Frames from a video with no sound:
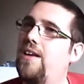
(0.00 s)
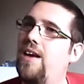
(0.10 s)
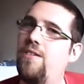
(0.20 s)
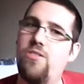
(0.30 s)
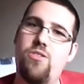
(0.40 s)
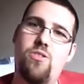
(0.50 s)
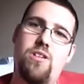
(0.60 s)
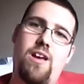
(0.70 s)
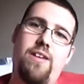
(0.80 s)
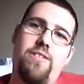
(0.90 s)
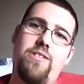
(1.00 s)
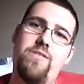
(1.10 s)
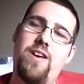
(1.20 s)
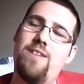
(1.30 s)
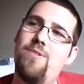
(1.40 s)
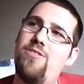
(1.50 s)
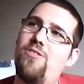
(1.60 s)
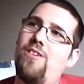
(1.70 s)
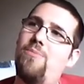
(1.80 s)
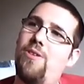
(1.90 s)
I was thinking about
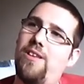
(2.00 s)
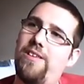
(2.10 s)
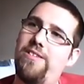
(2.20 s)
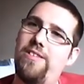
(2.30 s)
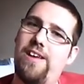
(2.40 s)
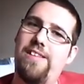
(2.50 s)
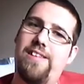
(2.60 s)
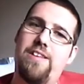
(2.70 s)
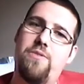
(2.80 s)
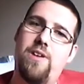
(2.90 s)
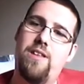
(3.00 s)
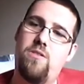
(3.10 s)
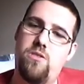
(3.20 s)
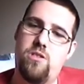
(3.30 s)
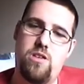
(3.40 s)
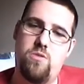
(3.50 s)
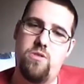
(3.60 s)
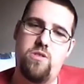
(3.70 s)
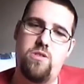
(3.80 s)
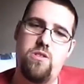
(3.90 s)
joking, putting this on the end of this video just because it
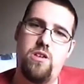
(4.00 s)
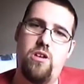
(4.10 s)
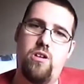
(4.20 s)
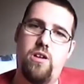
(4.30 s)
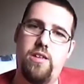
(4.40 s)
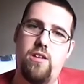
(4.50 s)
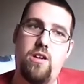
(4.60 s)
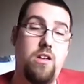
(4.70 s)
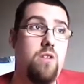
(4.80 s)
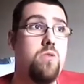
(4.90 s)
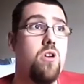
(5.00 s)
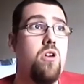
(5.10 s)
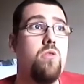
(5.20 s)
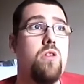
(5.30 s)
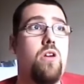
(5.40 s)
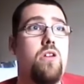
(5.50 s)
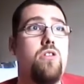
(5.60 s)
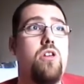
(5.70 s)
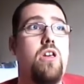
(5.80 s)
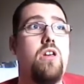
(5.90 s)
was, you know, I'd done it, and it was all tongue in
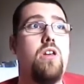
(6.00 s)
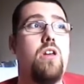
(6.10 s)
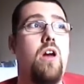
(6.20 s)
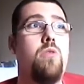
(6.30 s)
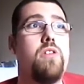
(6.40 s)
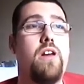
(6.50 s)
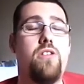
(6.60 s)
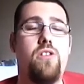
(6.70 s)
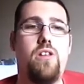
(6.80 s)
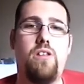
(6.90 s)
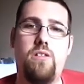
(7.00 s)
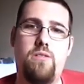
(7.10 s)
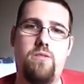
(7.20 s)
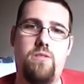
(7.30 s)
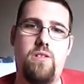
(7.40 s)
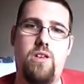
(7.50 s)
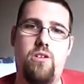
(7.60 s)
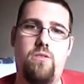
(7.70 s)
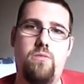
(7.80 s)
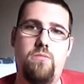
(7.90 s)
cheek. I was actually, you
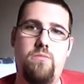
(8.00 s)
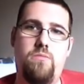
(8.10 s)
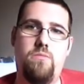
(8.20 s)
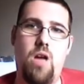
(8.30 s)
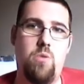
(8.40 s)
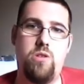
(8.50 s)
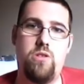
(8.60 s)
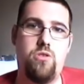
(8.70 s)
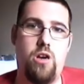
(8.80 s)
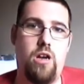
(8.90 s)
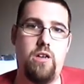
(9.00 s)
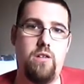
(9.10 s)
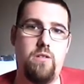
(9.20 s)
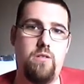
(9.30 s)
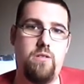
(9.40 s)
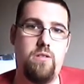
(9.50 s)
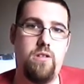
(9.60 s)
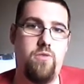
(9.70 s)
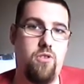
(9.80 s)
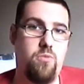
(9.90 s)
know, I wasn't trying
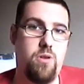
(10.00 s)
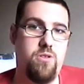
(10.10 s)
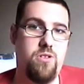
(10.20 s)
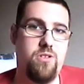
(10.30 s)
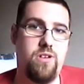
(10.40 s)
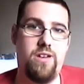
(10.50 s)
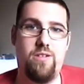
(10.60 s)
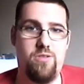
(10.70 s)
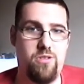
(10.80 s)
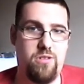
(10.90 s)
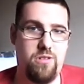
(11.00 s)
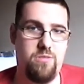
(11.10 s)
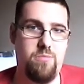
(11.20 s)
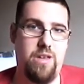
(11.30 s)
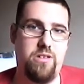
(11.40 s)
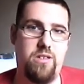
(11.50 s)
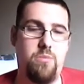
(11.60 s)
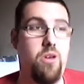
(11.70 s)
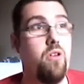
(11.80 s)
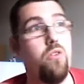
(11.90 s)
to throw punches around, I was just messing
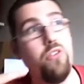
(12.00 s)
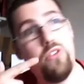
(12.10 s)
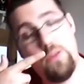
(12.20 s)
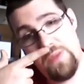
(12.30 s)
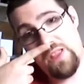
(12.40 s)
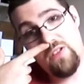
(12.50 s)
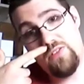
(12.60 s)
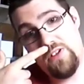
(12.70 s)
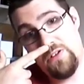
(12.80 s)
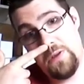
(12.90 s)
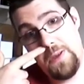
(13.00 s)
about. It was just the middle of a